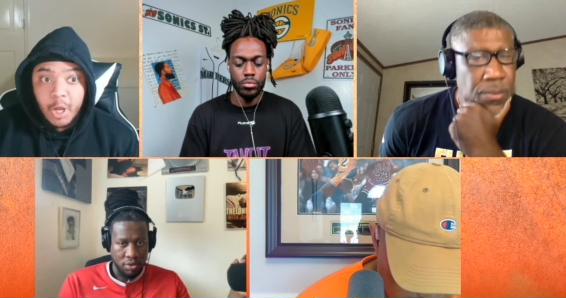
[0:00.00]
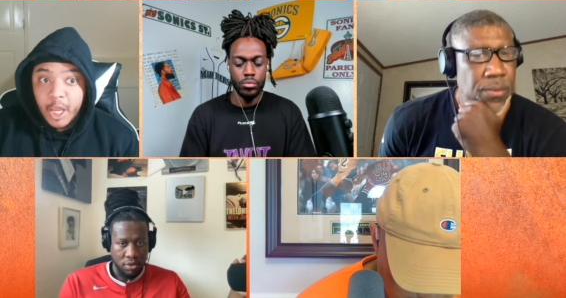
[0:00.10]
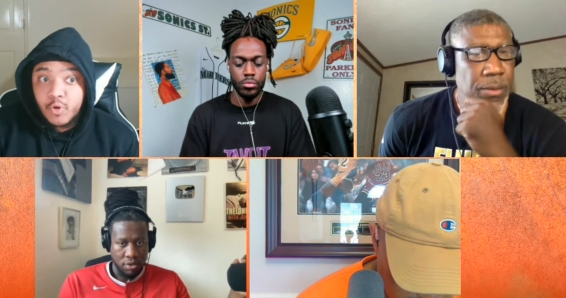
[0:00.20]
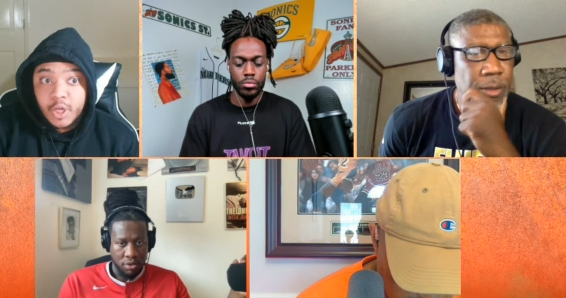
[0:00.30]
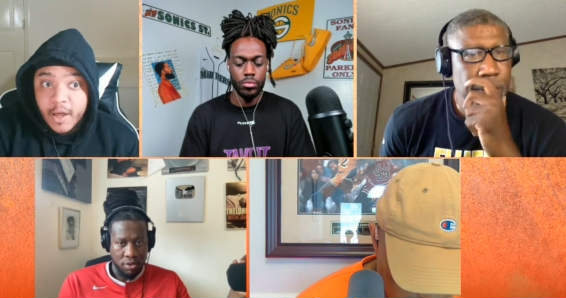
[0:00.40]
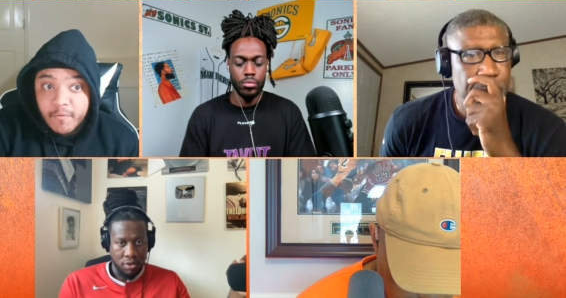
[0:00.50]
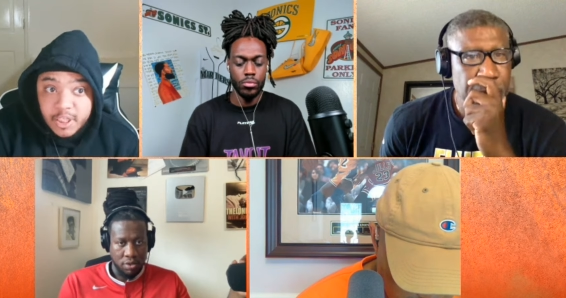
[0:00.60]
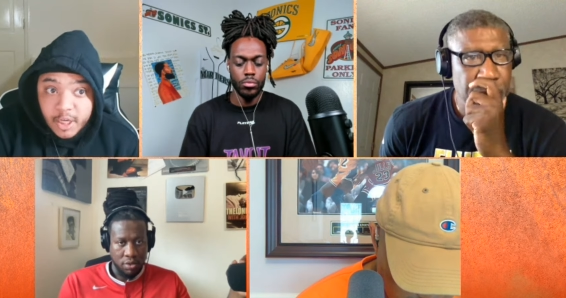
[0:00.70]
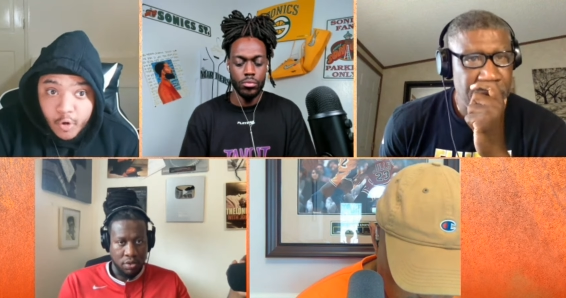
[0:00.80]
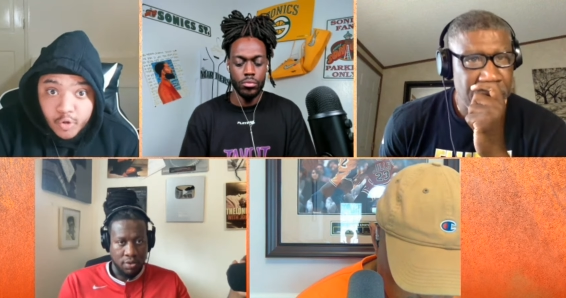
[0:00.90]
Speaker 1: and you can never
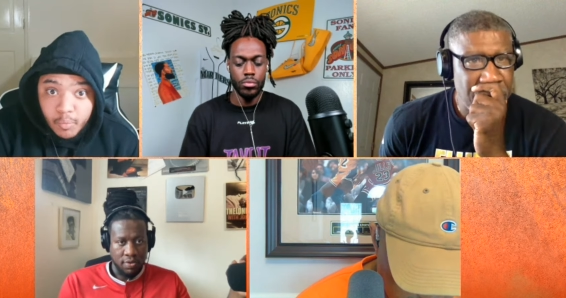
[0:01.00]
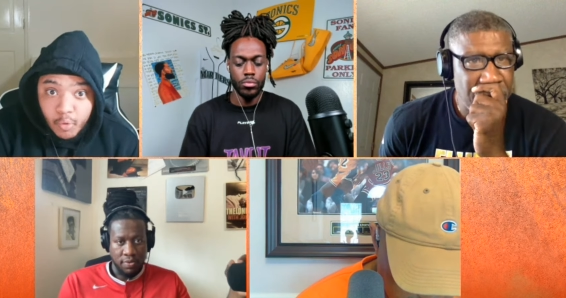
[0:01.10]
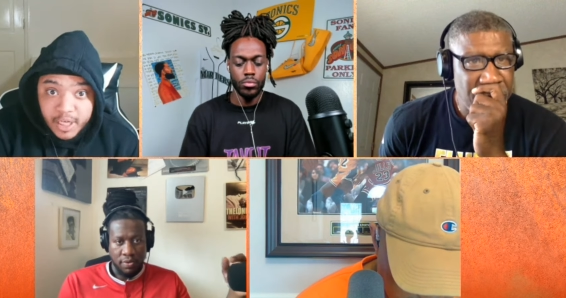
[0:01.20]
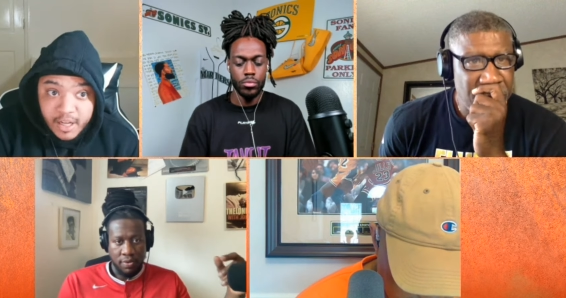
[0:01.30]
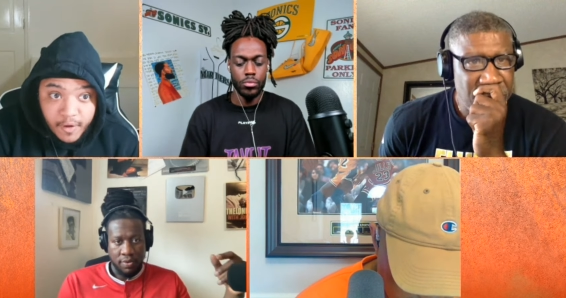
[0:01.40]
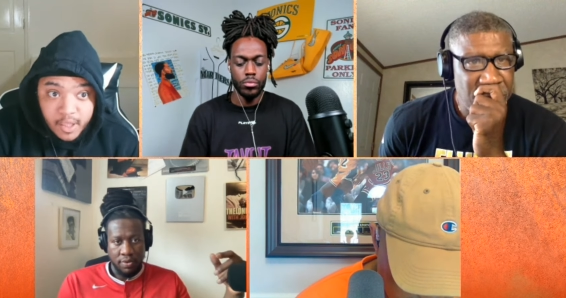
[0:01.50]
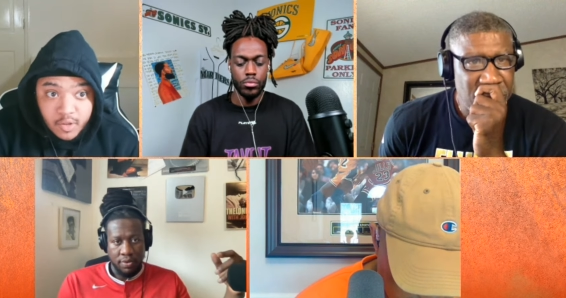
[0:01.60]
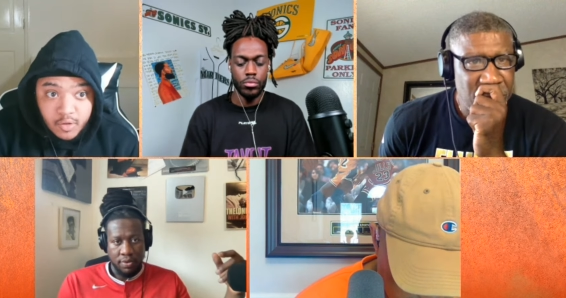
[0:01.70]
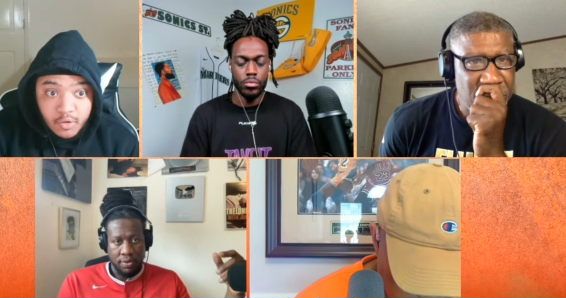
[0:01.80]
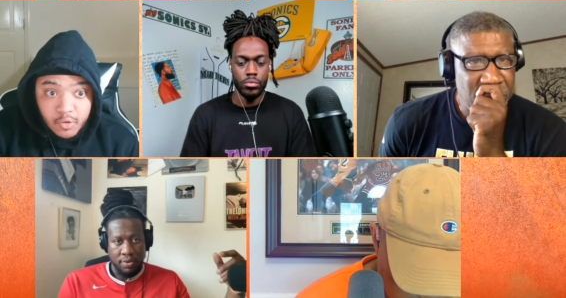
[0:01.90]
say no to more
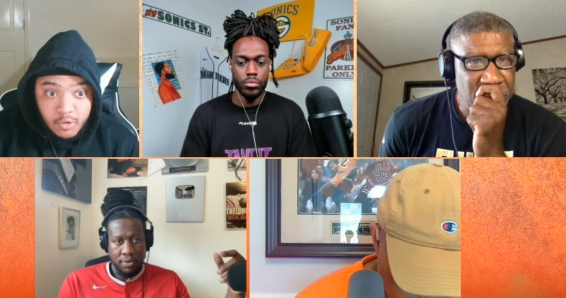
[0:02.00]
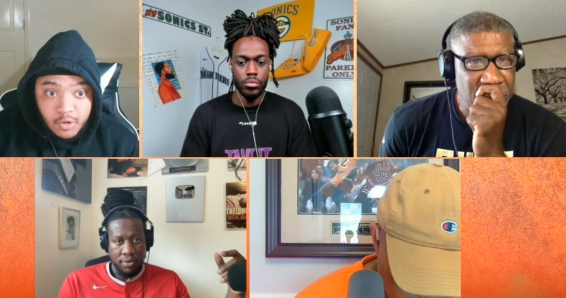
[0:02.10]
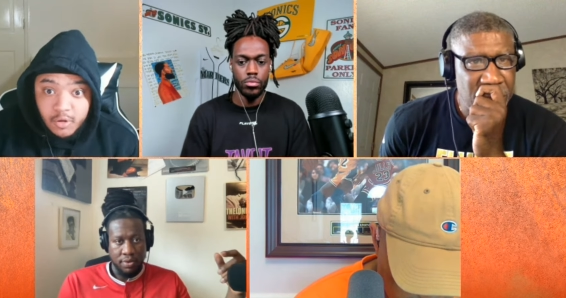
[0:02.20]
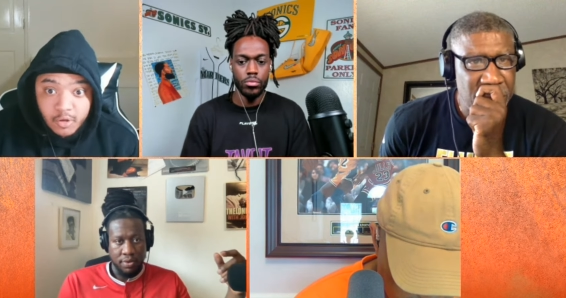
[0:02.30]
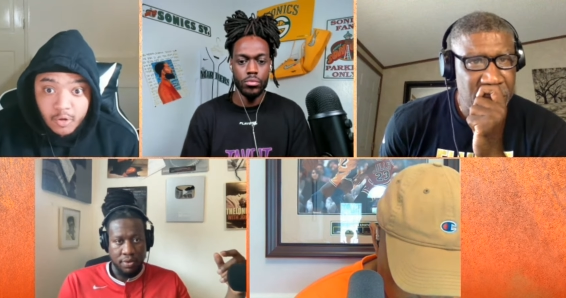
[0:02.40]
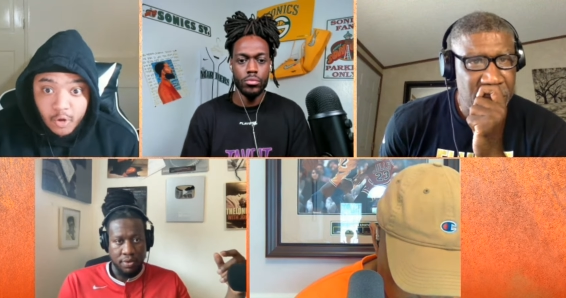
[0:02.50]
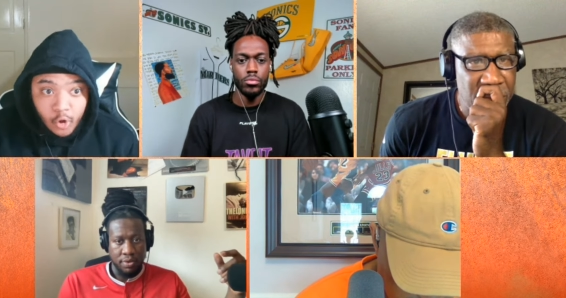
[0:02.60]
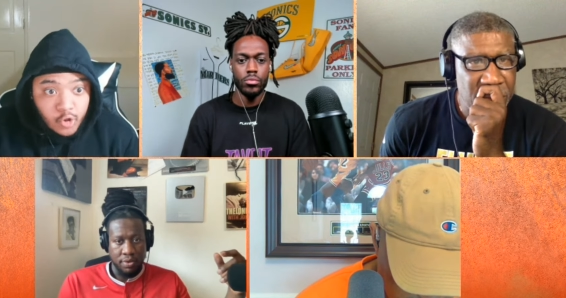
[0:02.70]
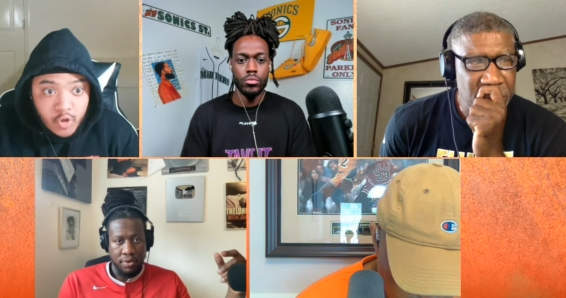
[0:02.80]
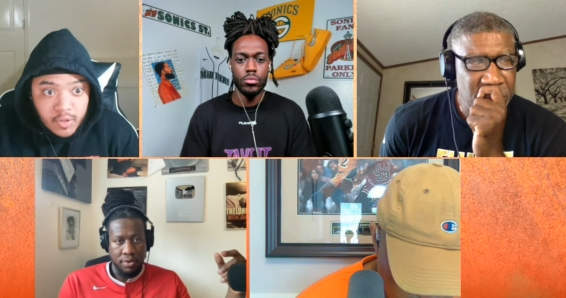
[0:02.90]
defense.
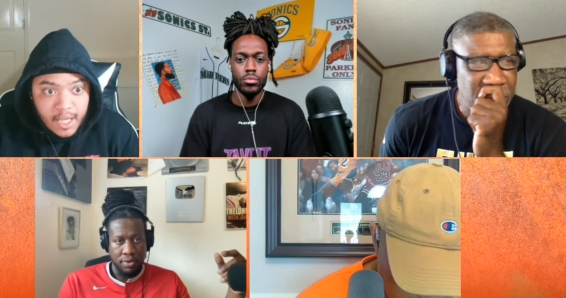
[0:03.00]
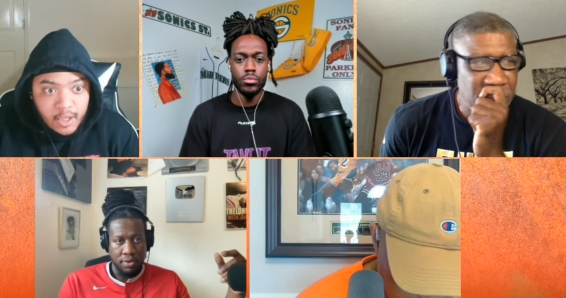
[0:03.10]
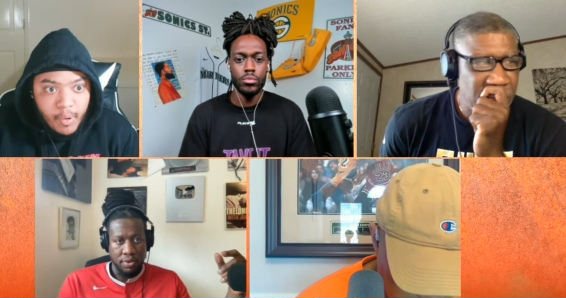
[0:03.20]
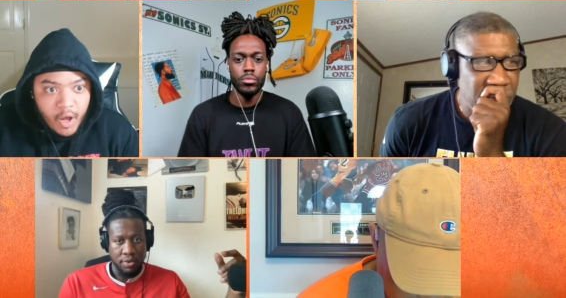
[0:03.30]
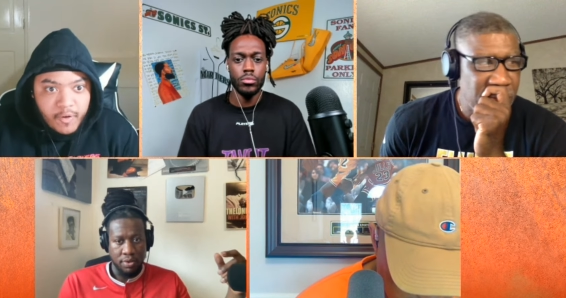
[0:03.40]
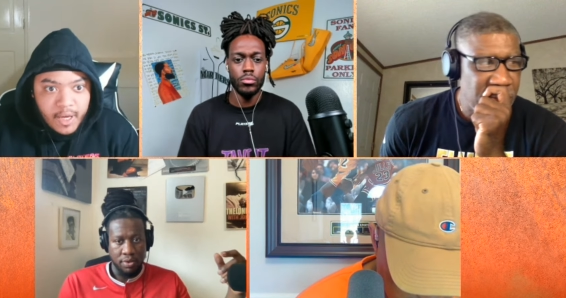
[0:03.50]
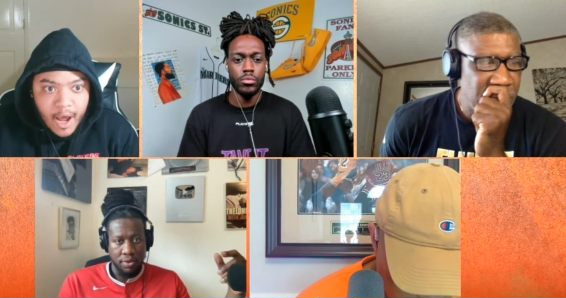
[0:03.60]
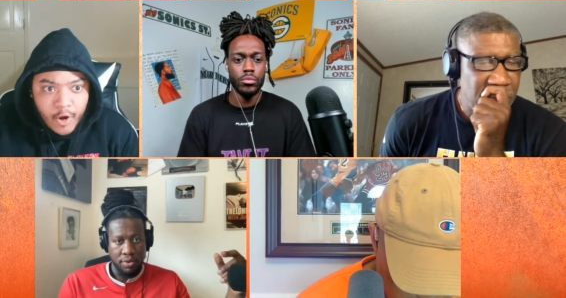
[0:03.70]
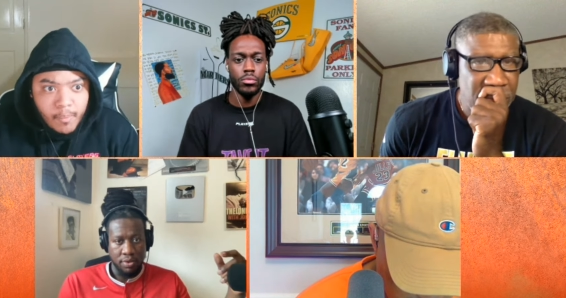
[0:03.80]
Lonzo's like the perfect guy on a